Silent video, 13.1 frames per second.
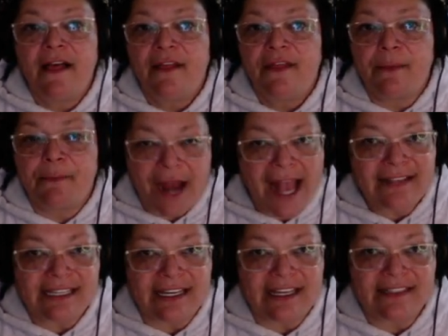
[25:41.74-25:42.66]
the
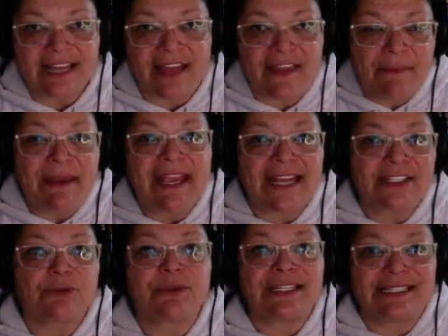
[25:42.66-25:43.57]
practice and they began
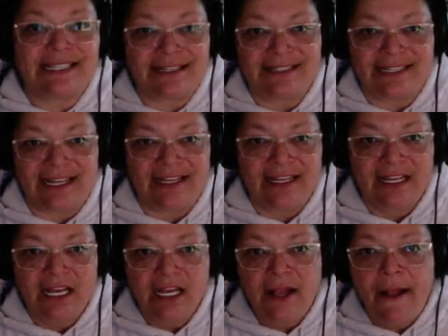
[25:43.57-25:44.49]
to resist it.
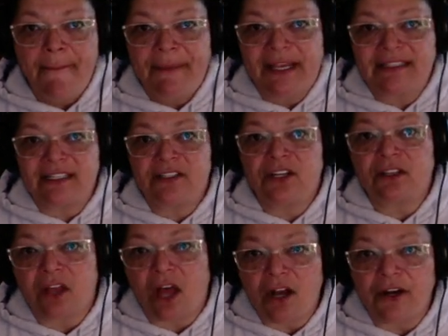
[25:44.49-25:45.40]
Because it took
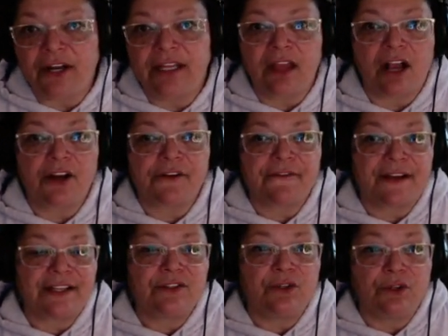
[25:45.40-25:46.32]
longer and longer to
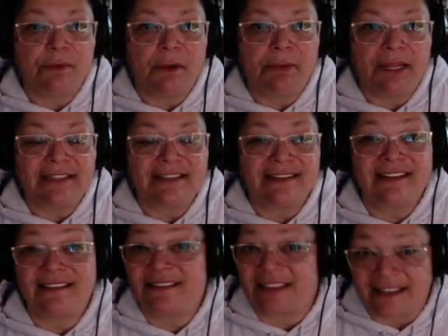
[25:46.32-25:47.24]
find suitable places
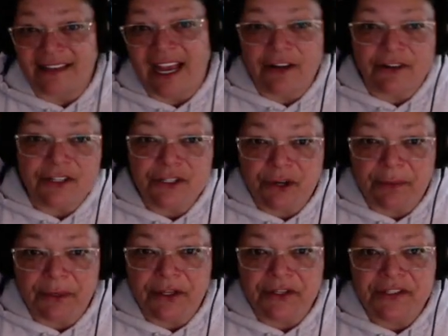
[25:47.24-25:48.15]
to send Irish
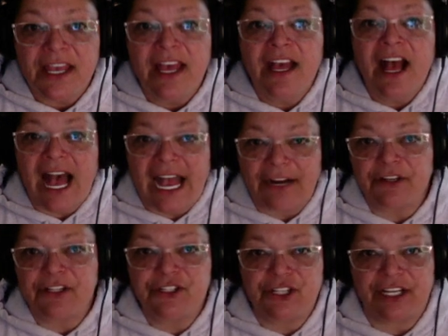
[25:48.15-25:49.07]
criminals,
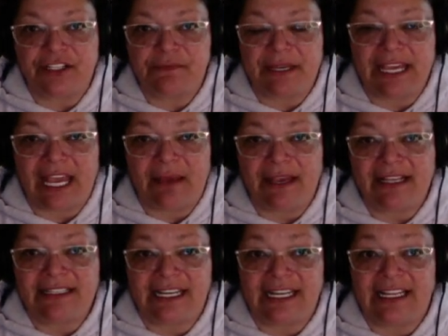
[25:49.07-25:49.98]
Irish jails became
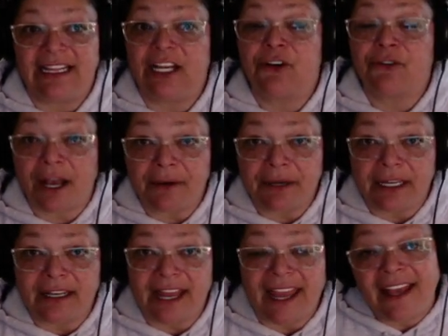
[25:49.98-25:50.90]
exceedingly
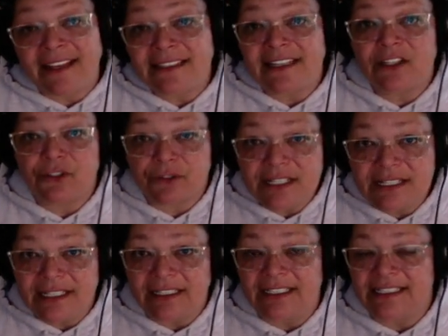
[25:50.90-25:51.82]
crowded and
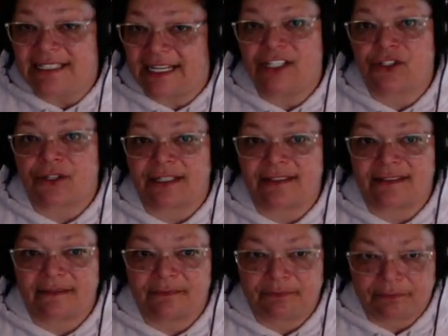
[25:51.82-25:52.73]
increasingly dangerous.